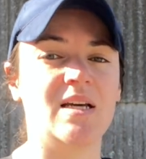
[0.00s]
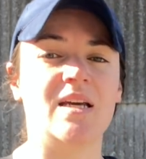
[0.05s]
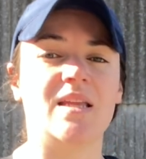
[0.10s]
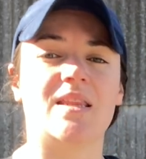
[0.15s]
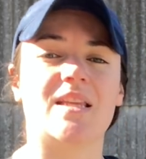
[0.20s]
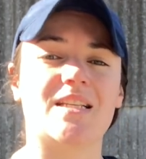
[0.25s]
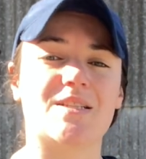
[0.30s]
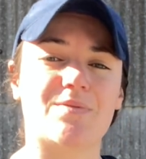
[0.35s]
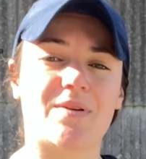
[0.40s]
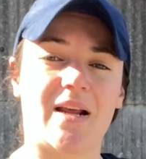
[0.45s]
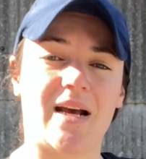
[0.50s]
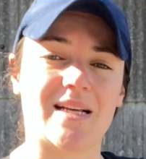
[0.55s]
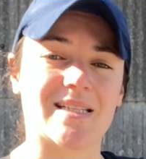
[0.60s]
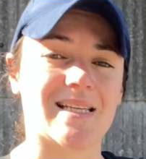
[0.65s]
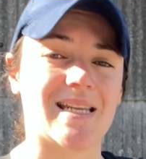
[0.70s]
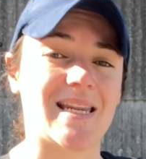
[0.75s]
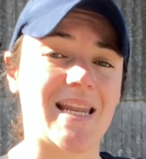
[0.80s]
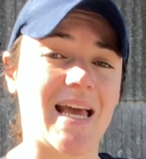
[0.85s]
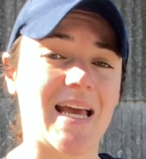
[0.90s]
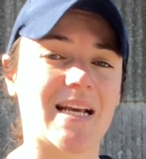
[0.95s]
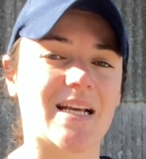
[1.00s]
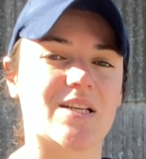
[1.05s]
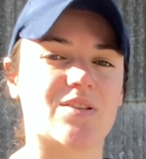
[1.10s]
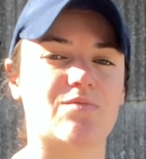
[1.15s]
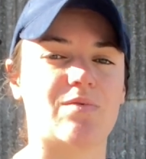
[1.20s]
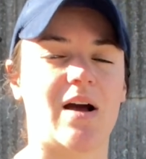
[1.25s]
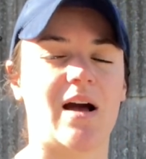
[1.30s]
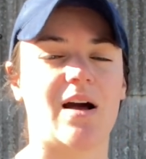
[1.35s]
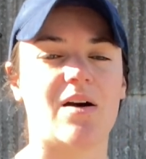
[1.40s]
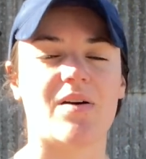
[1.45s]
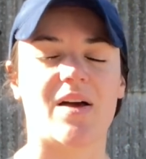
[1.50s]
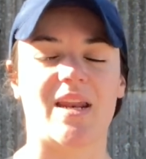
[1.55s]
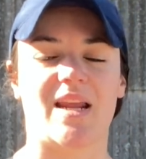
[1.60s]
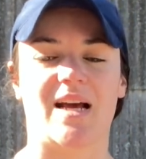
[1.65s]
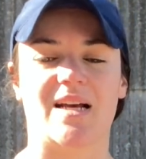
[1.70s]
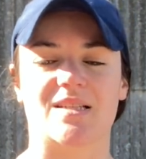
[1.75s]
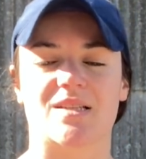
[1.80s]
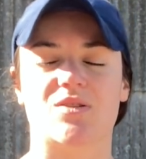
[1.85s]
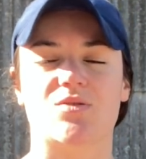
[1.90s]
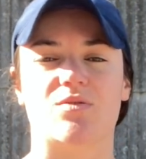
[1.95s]
This one has a neck as well, and it
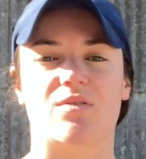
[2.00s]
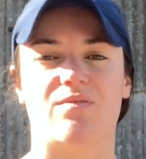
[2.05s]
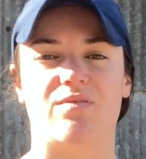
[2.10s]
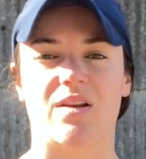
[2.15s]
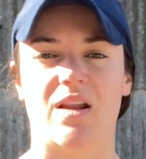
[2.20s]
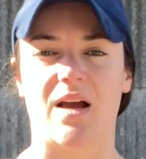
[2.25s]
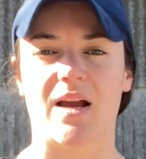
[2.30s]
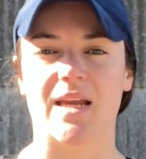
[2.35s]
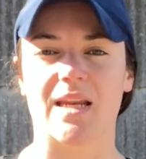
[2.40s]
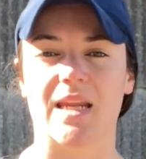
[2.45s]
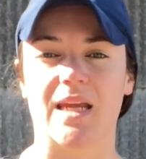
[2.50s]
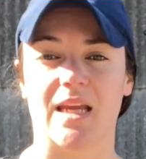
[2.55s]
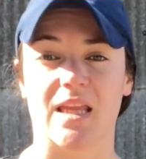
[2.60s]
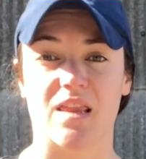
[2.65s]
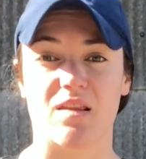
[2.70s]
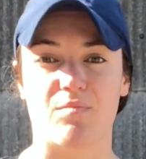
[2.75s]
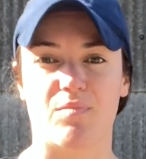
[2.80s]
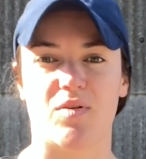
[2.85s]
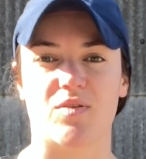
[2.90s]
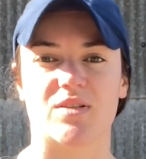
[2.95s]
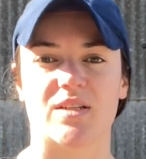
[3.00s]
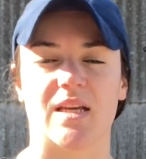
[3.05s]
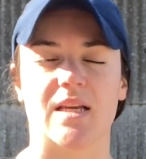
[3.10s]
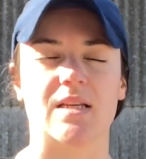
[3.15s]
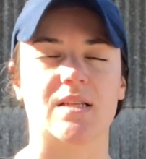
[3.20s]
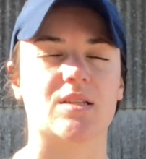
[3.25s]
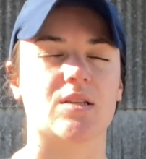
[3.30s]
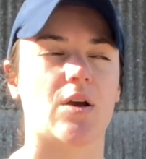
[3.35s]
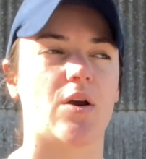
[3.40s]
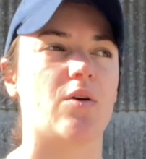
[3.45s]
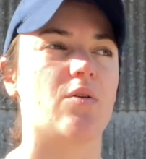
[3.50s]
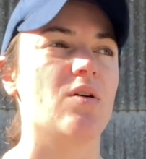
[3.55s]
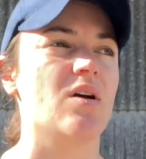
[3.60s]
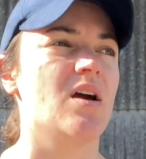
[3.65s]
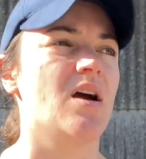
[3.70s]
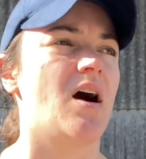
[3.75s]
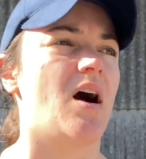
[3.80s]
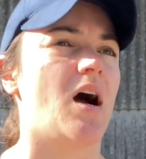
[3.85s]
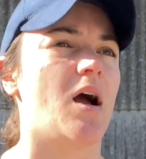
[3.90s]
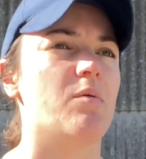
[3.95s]
has a sort of lining in the body, so
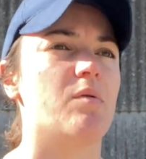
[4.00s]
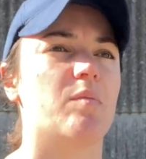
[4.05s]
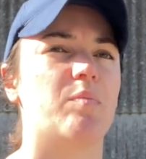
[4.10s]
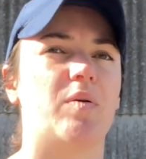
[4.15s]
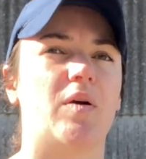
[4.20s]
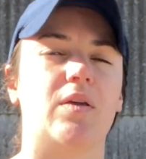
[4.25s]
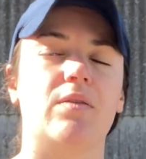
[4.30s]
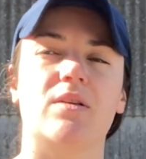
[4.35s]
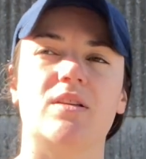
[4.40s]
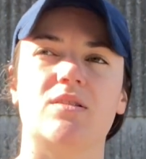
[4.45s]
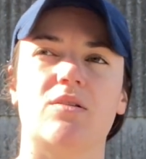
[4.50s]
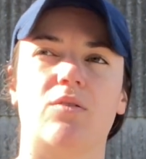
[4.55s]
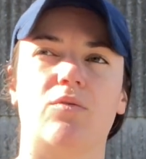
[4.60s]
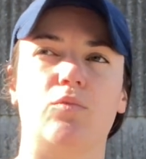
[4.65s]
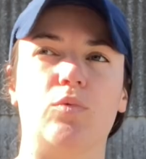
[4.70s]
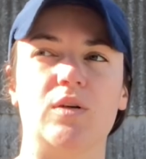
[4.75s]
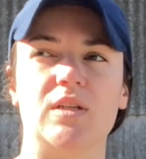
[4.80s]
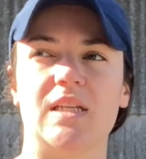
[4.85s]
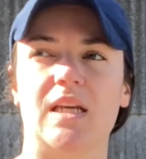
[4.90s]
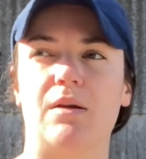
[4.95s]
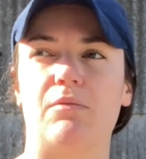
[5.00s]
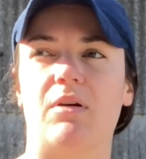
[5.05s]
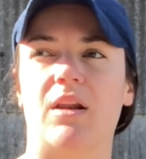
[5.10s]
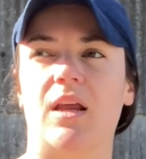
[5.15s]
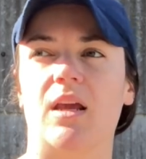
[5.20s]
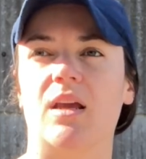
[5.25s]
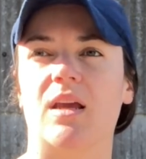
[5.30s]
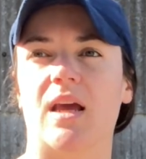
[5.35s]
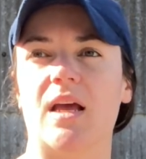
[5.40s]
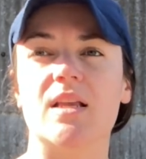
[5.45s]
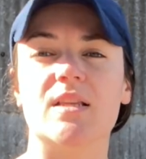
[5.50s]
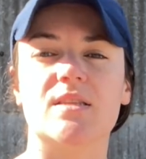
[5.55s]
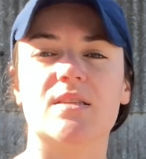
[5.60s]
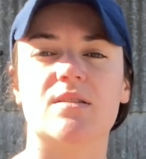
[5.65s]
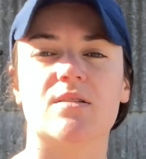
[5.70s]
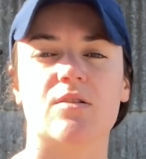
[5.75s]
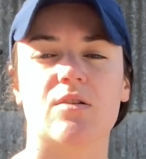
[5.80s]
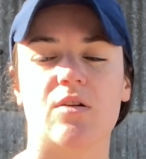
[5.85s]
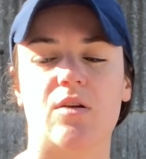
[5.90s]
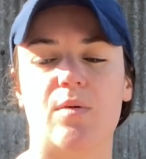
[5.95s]
I would put this on Woody when it gets
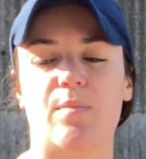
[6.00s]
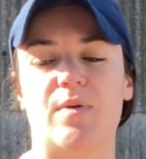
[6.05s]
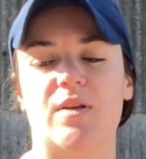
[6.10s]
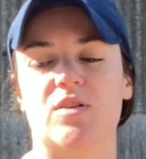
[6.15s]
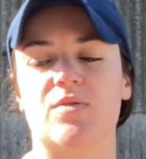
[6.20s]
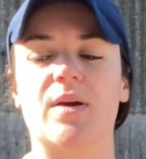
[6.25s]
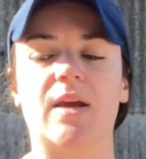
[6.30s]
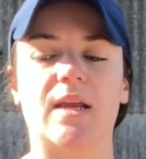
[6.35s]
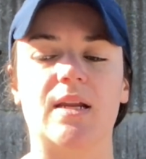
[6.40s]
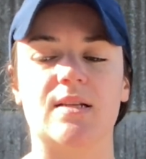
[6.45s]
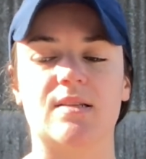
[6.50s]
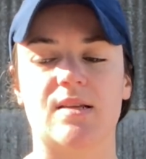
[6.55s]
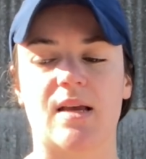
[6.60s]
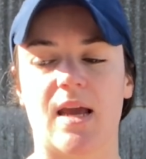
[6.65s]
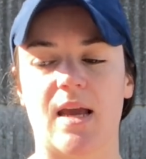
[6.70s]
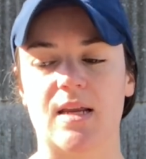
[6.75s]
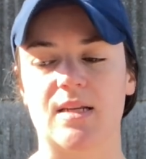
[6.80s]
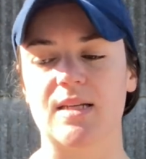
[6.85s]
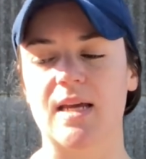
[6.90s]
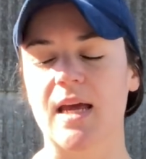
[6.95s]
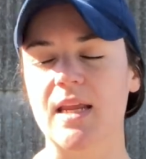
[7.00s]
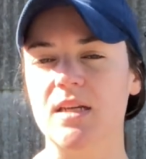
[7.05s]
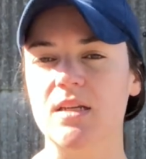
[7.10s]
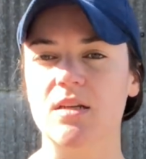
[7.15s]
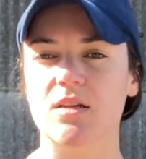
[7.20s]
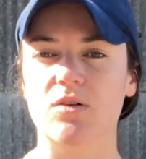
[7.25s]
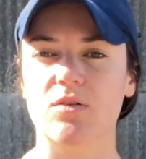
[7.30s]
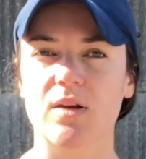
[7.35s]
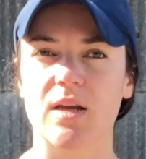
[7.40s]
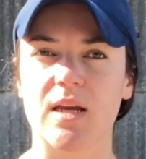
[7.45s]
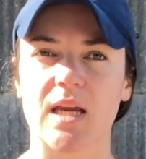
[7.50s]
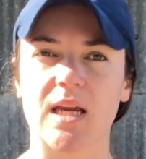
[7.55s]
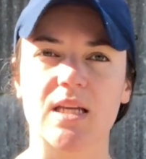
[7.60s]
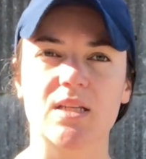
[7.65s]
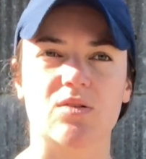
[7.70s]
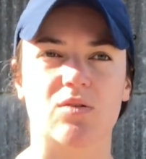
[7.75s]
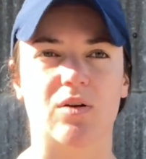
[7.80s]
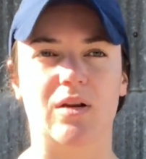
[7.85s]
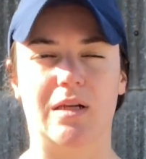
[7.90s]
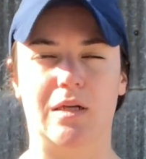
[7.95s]
to between say 10
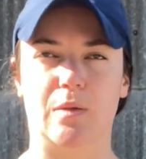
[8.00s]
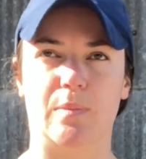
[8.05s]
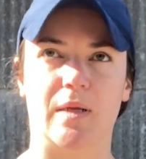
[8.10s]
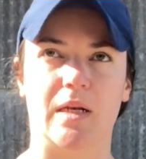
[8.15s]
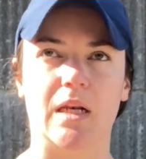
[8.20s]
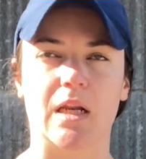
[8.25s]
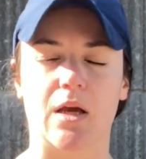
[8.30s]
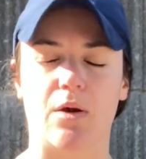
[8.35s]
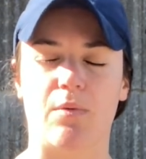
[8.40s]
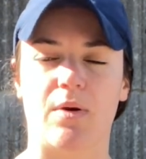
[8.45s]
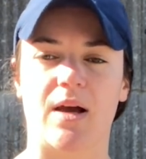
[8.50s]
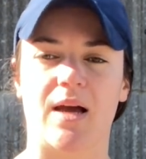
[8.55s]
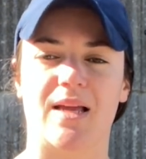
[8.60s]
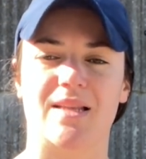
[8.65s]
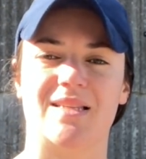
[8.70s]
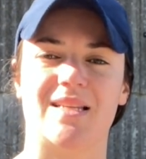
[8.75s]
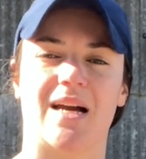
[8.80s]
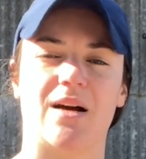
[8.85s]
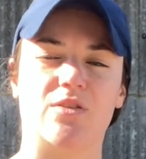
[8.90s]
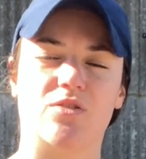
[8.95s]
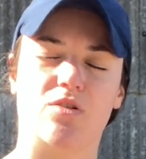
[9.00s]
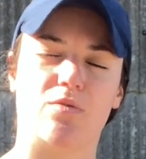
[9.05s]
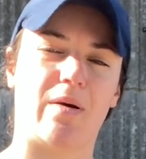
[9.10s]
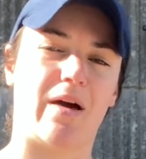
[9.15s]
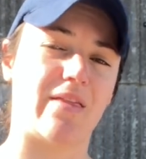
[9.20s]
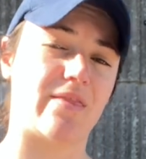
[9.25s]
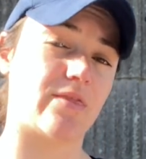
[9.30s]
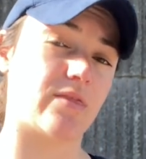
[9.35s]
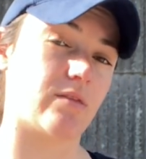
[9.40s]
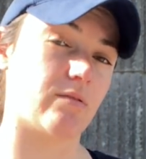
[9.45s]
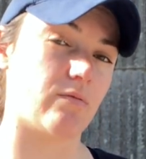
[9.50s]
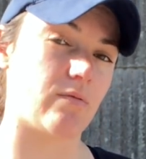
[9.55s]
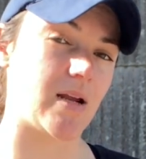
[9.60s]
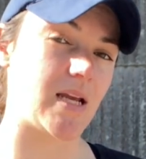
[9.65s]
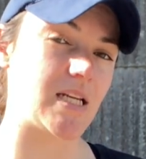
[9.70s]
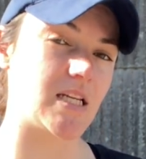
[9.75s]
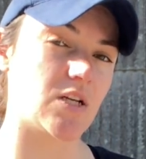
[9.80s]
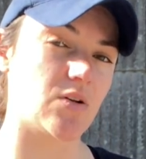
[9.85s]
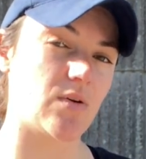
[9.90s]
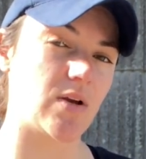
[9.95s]
degrees or a little bit lower and down to about
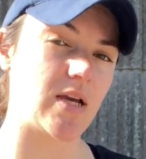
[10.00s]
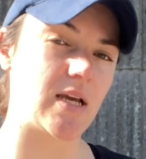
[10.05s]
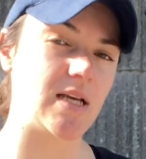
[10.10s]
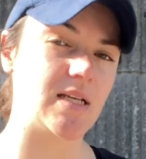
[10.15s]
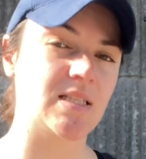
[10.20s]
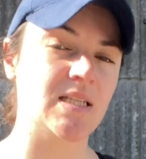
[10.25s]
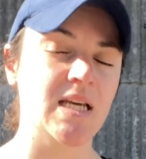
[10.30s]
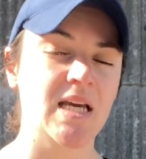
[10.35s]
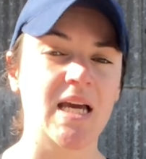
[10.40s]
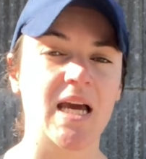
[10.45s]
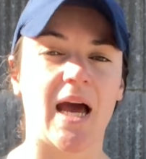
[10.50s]
3 degrees,